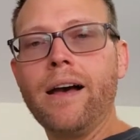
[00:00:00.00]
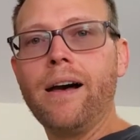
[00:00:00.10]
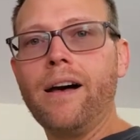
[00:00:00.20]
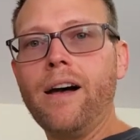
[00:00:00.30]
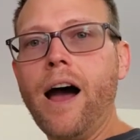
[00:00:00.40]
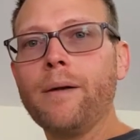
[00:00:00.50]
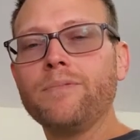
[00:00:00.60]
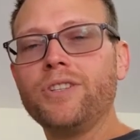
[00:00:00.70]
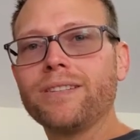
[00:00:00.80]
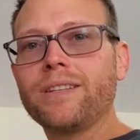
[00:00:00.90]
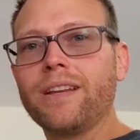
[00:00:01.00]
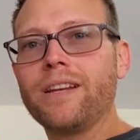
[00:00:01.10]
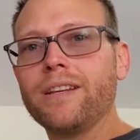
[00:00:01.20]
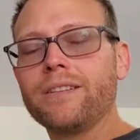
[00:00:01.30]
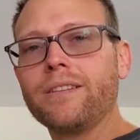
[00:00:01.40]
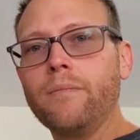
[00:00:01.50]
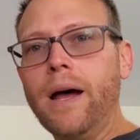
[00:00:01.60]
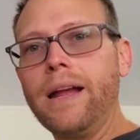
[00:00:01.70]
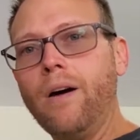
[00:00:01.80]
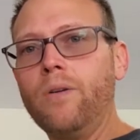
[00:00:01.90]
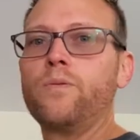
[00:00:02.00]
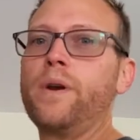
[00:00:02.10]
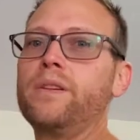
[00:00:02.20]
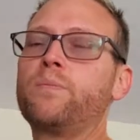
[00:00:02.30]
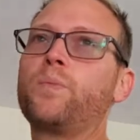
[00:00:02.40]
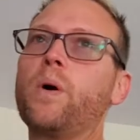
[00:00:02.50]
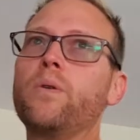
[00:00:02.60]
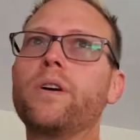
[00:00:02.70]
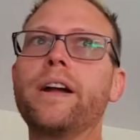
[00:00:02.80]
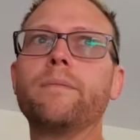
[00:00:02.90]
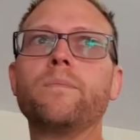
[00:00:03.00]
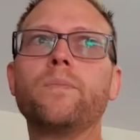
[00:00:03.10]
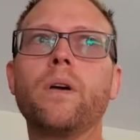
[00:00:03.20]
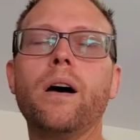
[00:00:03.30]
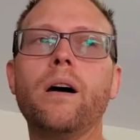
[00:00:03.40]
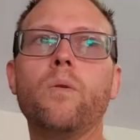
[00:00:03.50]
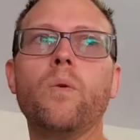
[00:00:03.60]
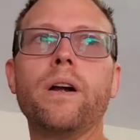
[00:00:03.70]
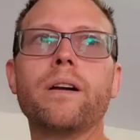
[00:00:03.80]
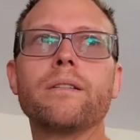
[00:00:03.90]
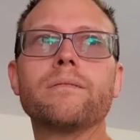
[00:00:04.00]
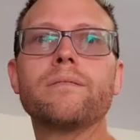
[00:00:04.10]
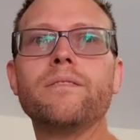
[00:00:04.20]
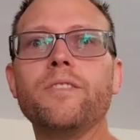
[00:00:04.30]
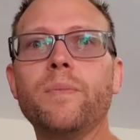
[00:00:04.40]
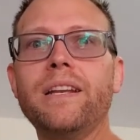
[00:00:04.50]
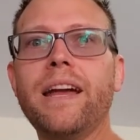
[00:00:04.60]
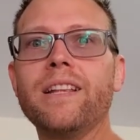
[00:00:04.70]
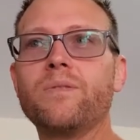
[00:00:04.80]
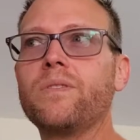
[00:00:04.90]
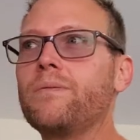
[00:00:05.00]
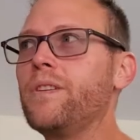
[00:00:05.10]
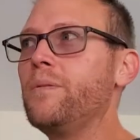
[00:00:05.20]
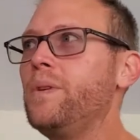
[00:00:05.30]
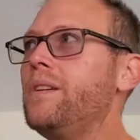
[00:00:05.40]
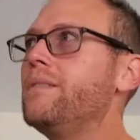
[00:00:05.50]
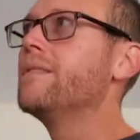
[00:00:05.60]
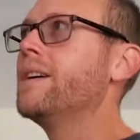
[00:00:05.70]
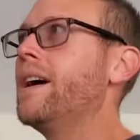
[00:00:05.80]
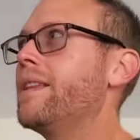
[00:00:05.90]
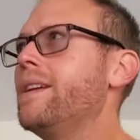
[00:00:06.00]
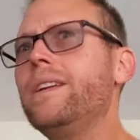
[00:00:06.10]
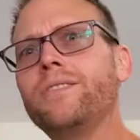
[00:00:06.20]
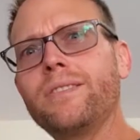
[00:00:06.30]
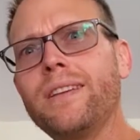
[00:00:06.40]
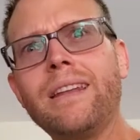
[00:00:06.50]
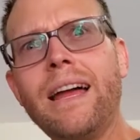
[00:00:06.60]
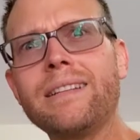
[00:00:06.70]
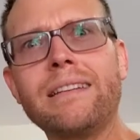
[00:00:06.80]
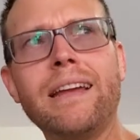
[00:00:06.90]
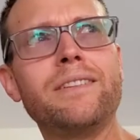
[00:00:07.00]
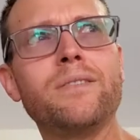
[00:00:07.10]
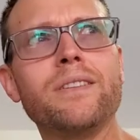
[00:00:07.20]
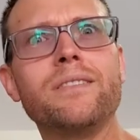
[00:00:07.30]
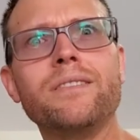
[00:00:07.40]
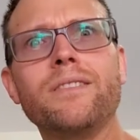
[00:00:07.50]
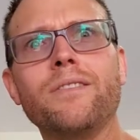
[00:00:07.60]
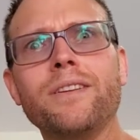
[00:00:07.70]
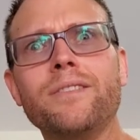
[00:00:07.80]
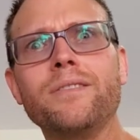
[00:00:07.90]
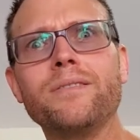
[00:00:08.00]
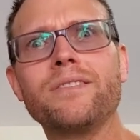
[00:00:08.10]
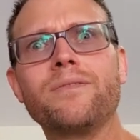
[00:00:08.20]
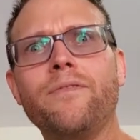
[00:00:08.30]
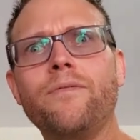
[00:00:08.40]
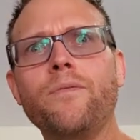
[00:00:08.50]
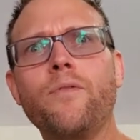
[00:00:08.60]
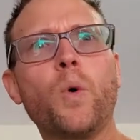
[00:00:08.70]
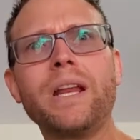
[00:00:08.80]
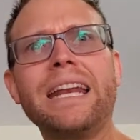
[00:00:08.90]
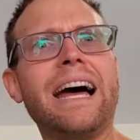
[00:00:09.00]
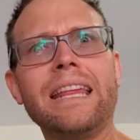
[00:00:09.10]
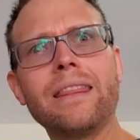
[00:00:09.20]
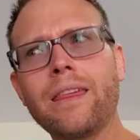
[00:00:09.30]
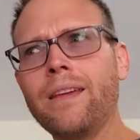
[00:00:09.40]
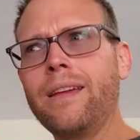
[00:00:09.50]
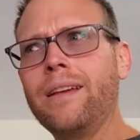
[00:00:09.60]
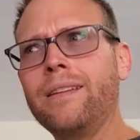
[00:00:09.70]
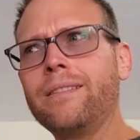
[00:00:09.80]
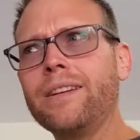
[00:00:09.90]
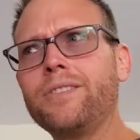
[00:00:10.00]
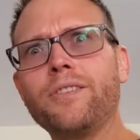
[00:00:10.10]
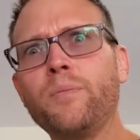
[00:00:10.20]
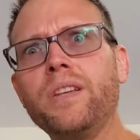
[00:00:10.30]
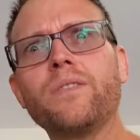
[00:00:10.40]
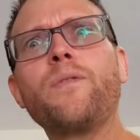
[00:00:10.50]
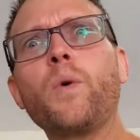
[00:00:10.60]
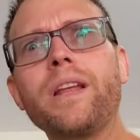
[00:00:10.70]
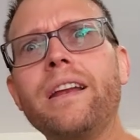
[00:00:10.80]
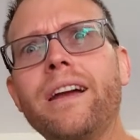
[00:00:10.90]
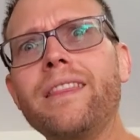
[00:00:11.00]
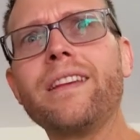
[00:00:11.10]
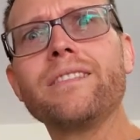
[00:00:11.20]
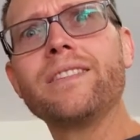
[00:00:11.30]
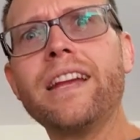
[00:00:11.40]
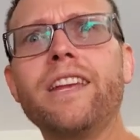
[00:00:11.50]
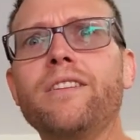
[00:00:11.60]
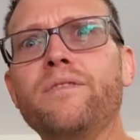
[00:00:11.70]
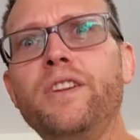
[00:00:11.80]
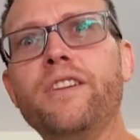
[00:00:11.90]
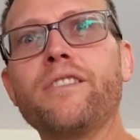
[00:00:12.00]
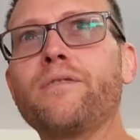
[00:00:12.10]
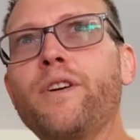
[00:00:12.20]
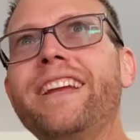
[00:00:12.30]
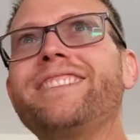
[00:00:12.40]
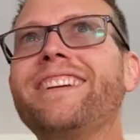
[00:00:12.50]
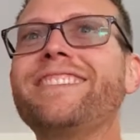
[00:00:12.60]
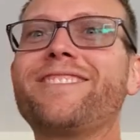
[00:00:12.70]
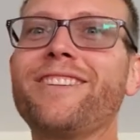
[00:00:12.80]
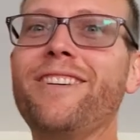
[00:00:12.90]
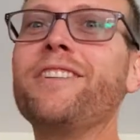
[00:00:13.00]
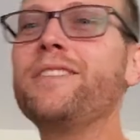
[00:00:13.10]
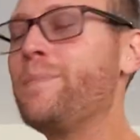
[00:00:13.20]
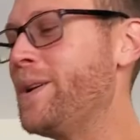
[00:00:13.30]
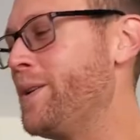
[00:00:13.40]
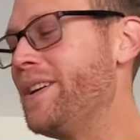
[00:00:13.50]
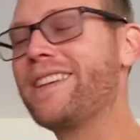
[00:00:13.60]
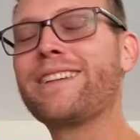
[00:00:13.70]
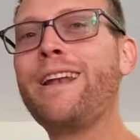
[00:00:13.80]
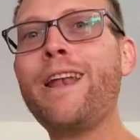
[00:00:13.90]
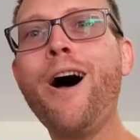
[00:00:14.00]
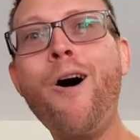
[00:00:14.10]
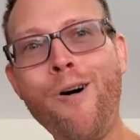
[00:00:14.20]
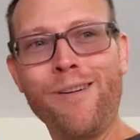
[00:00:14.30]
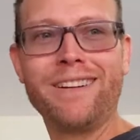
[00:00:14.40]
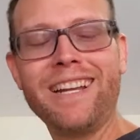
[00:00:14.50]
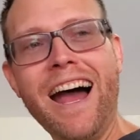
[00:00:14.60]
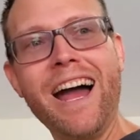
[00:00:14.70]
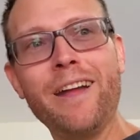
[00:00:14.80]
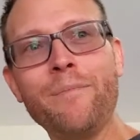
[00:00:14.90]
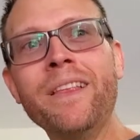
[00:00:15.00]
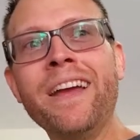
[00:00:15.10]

I'm just getting into my own race program where my dad's going to be, I think he just said last night to us, he's going into his 49th. Next year will be his 49th consecutive year of racing, so he's been doing this a long time.